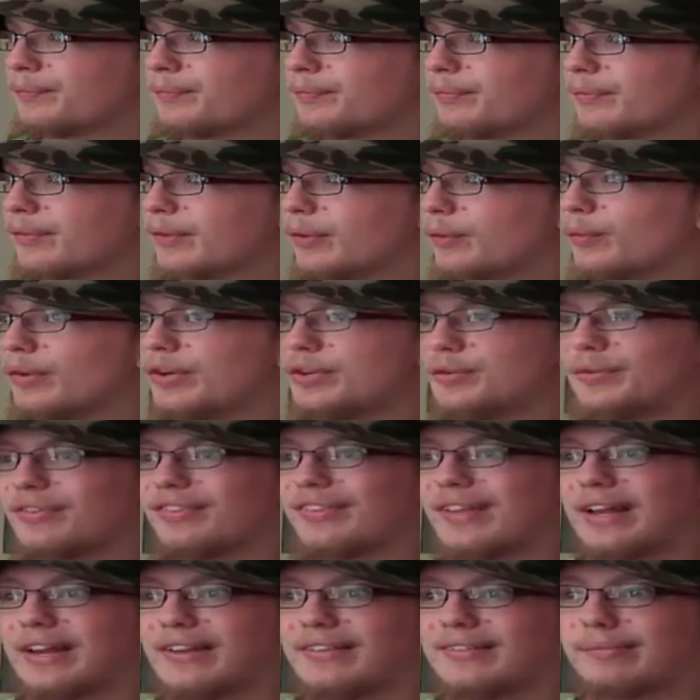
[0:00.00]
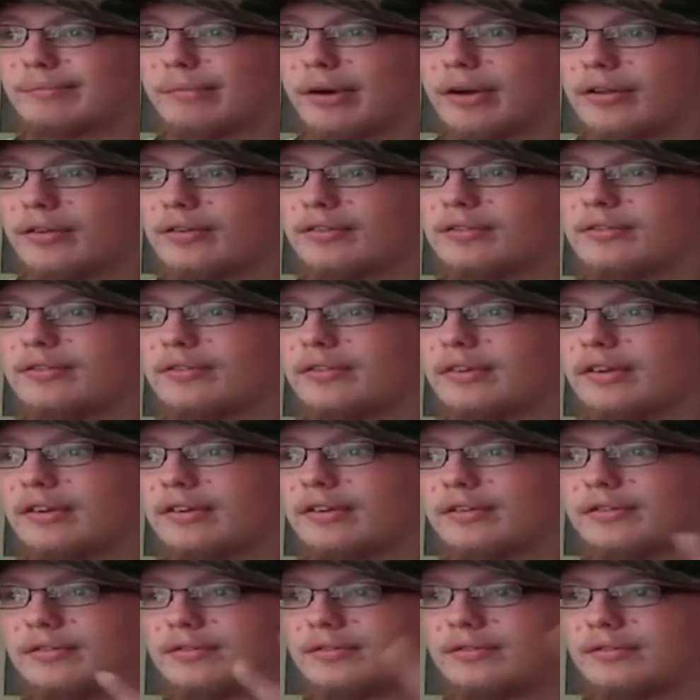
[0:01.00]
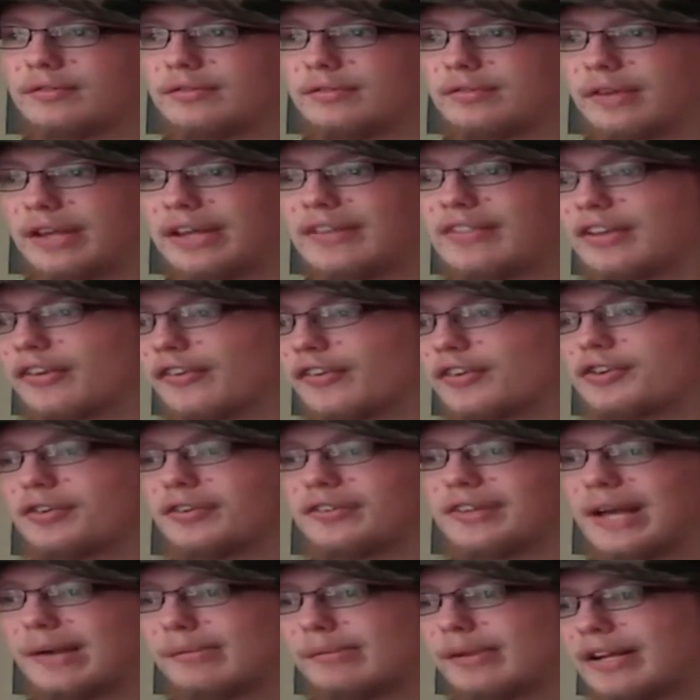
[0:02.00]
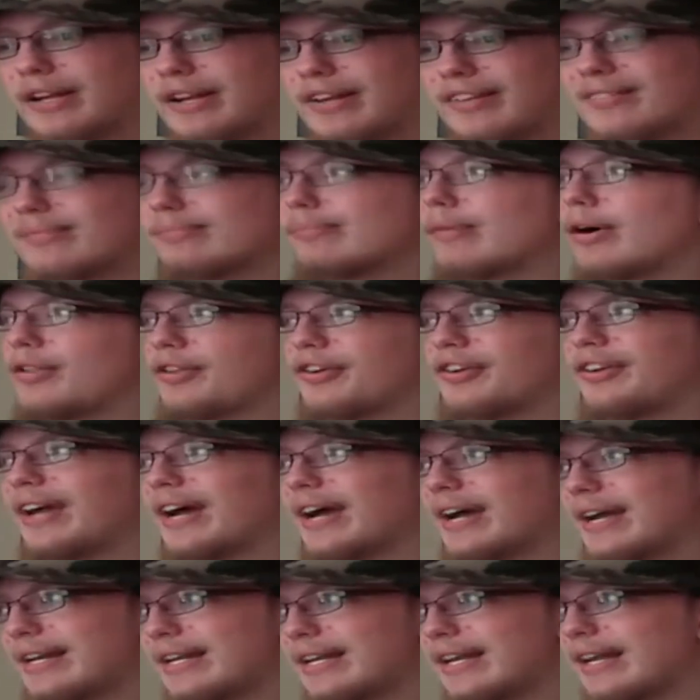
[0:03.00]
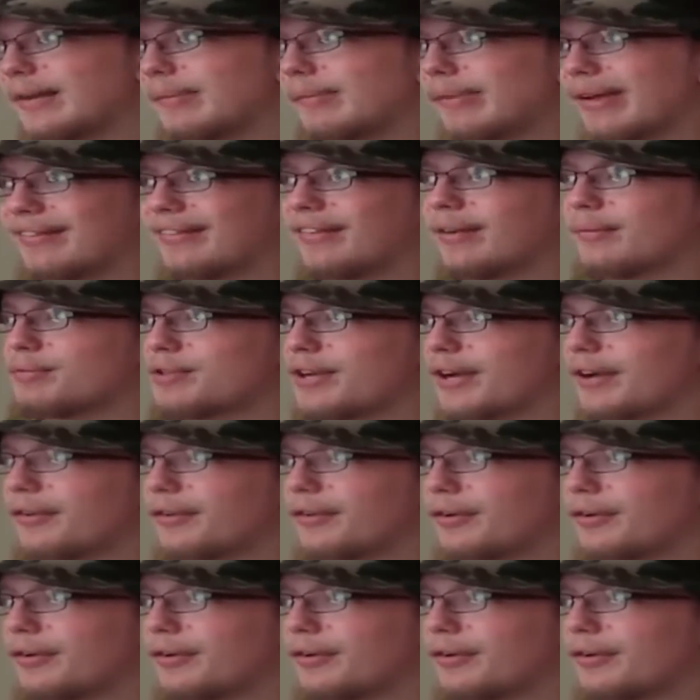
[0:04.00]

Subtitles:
which was that in the original timeline, his mother died. He had a messed up childhood.